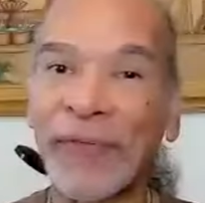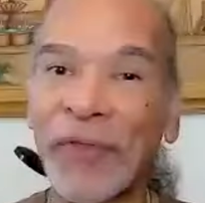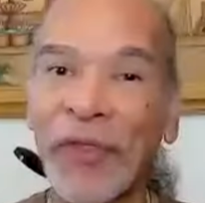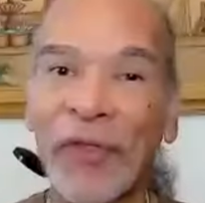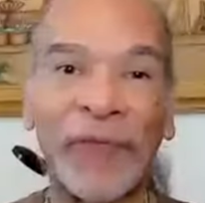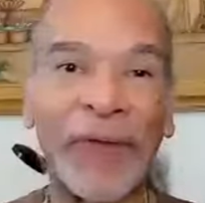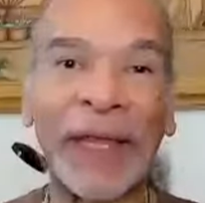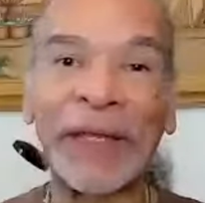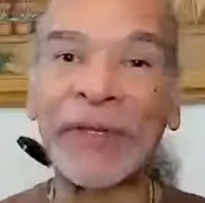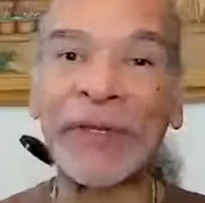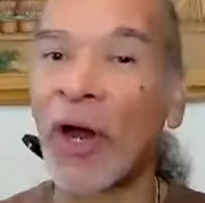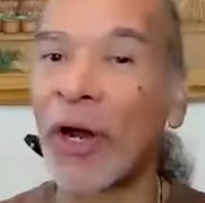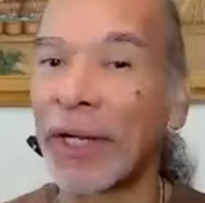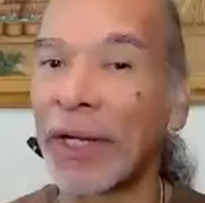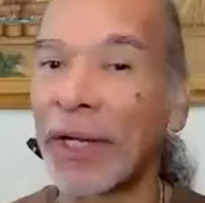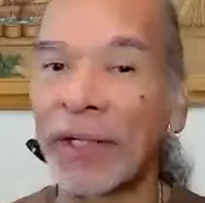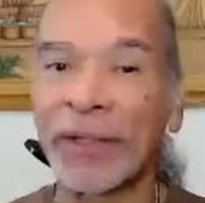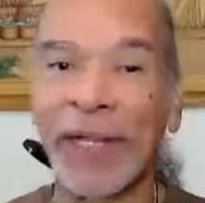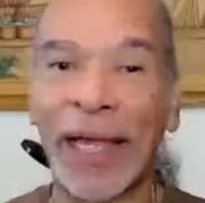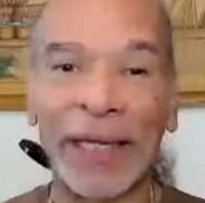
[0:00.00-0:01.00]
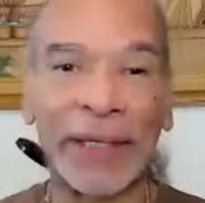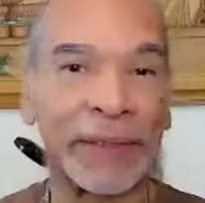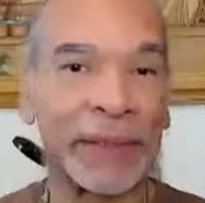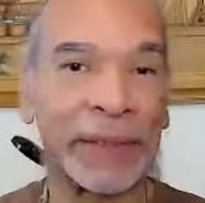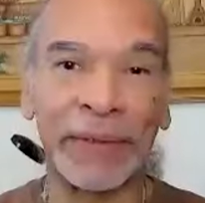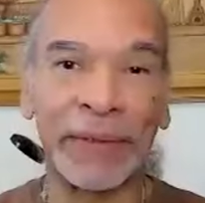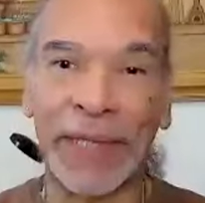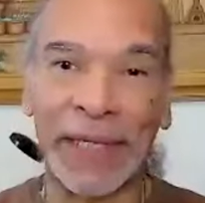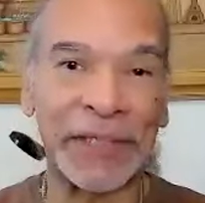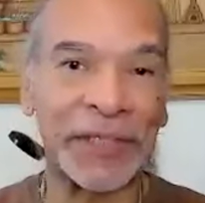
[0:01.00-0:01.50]
for the faint-hearted, and
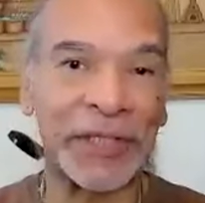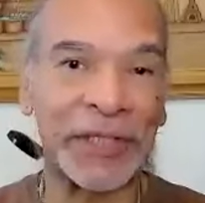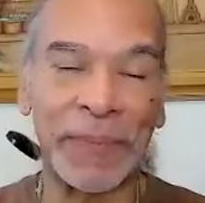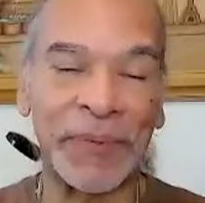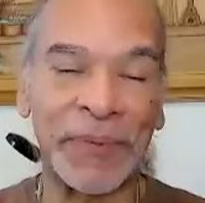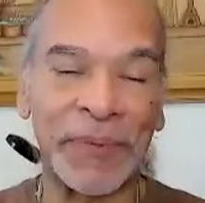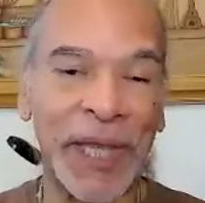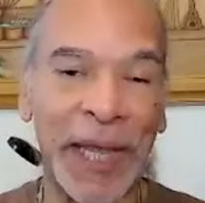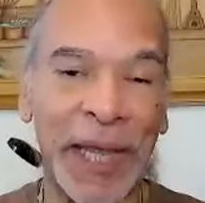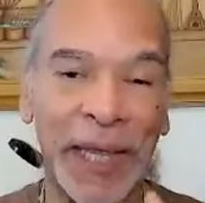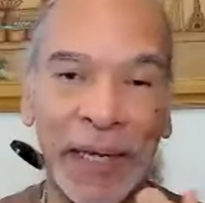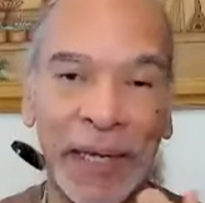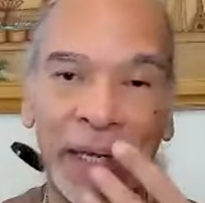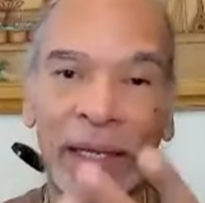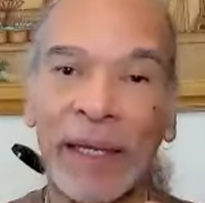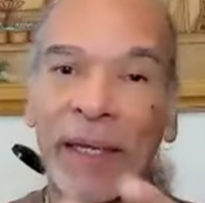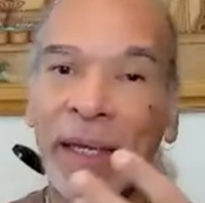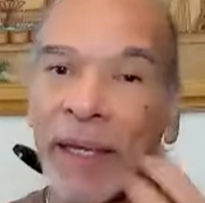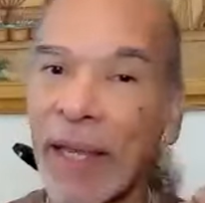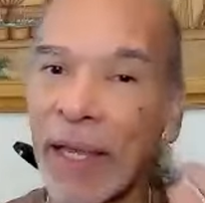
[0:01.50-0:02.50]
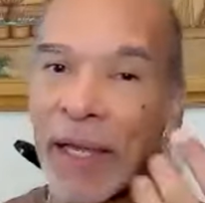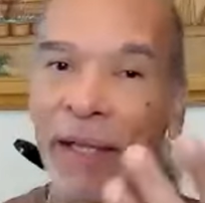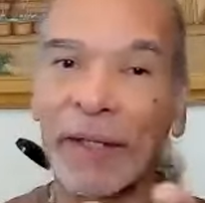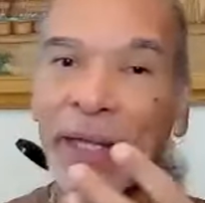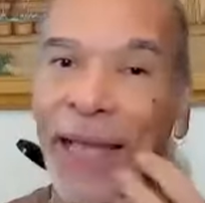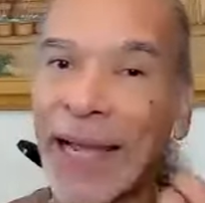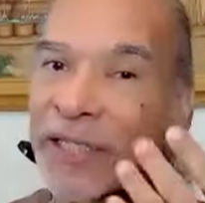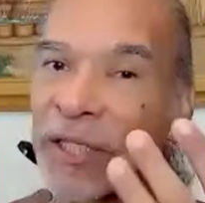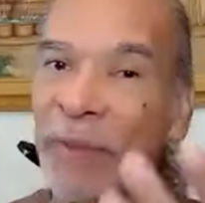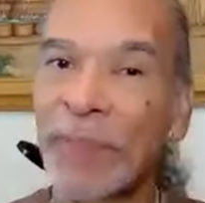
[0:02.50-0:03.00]
like Skip said,
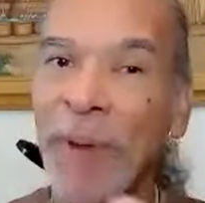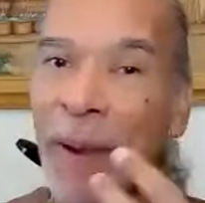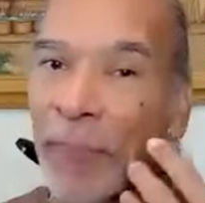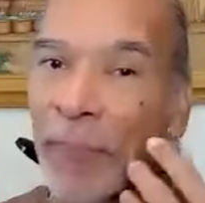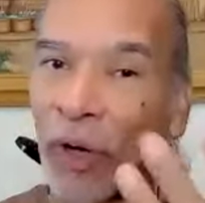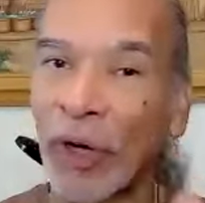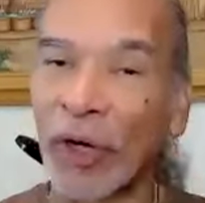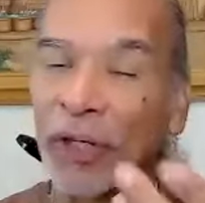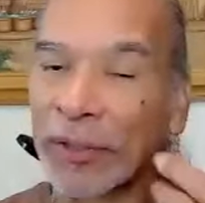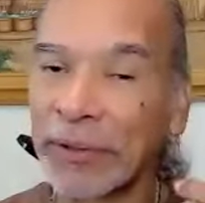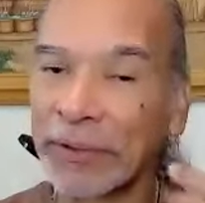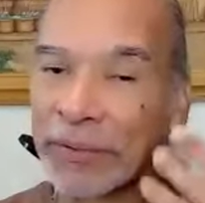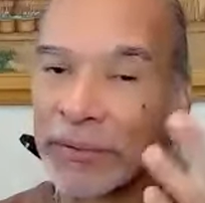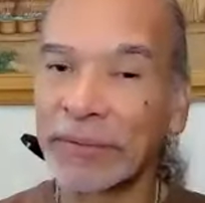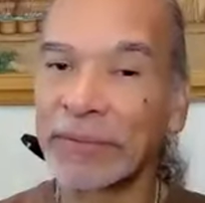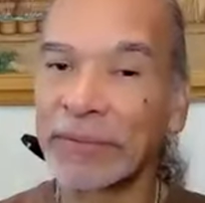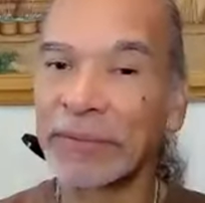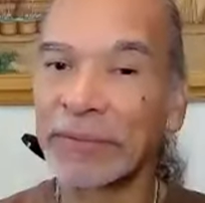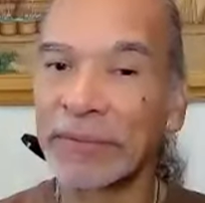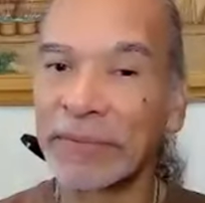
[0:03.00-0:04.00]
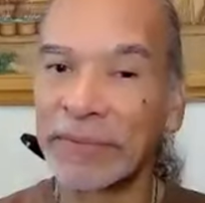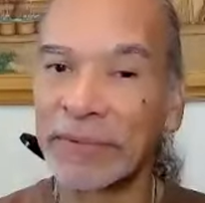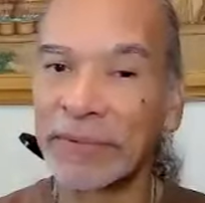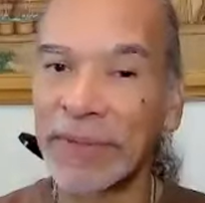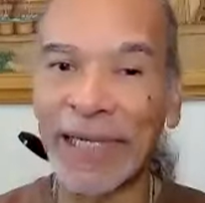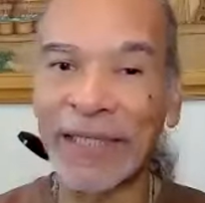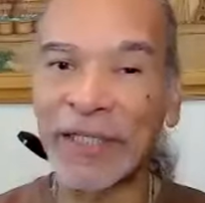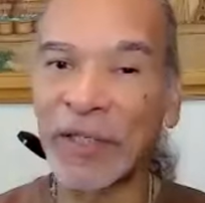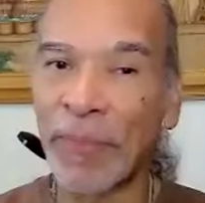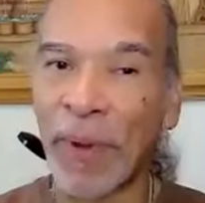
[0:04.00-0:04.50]
lots of pepper,
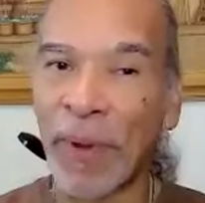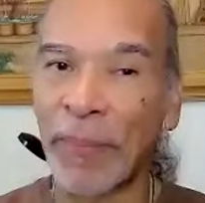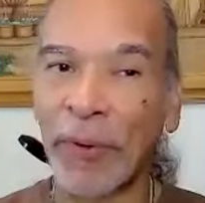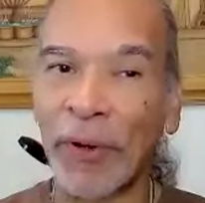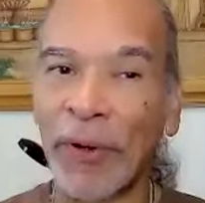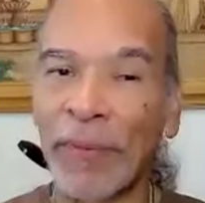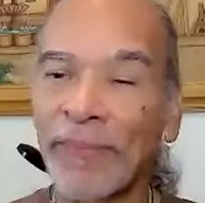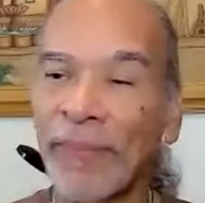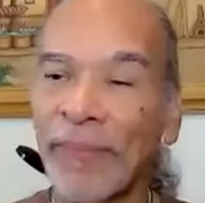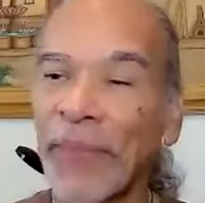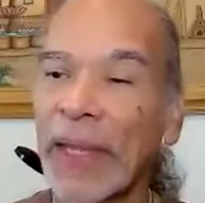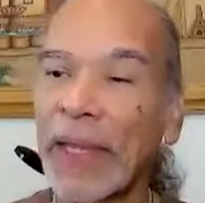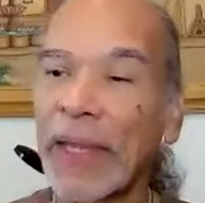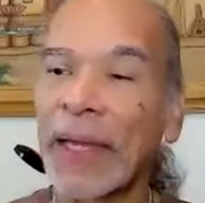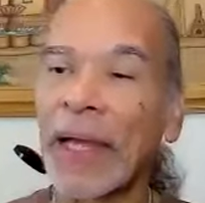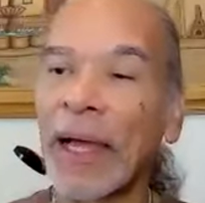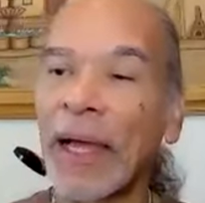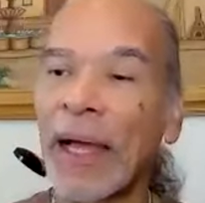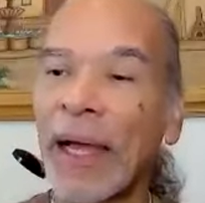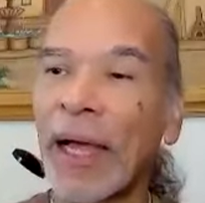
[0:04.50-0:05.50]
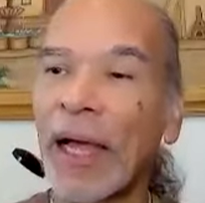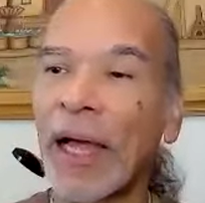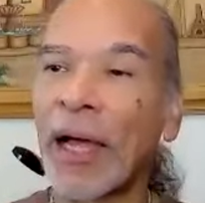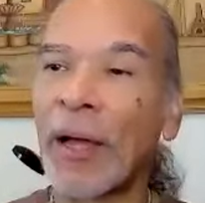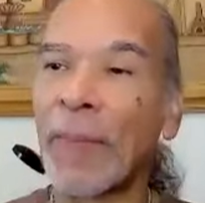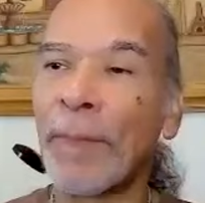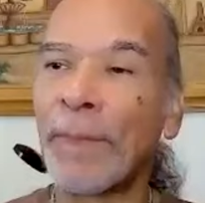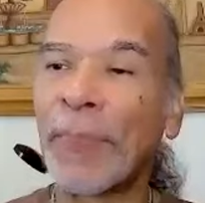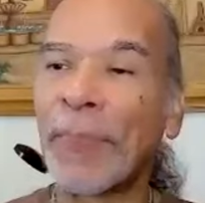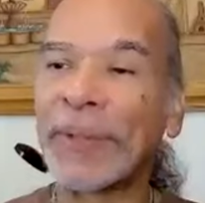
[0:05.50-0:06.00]
lots of pepper.
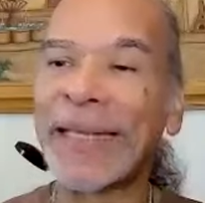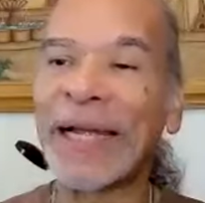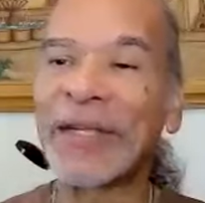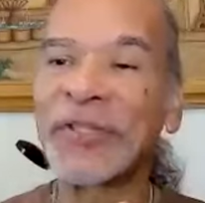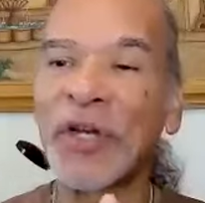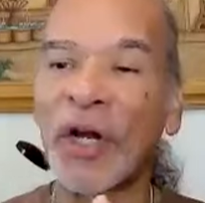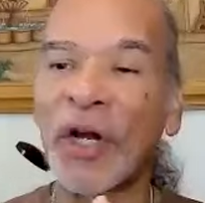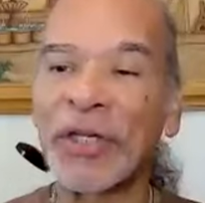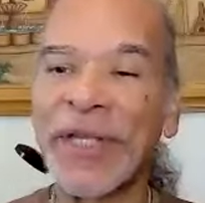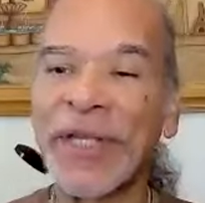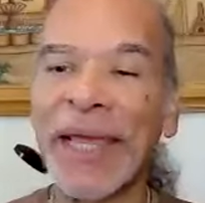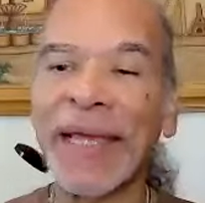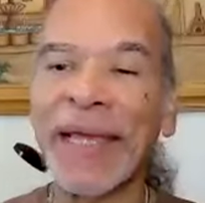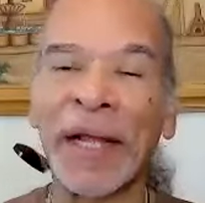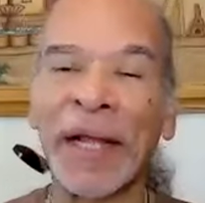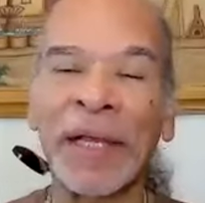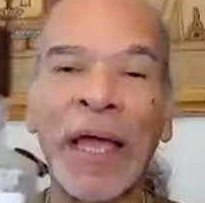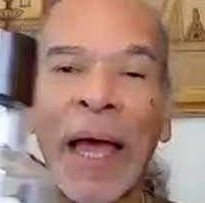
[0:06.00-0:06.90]
But that's our take on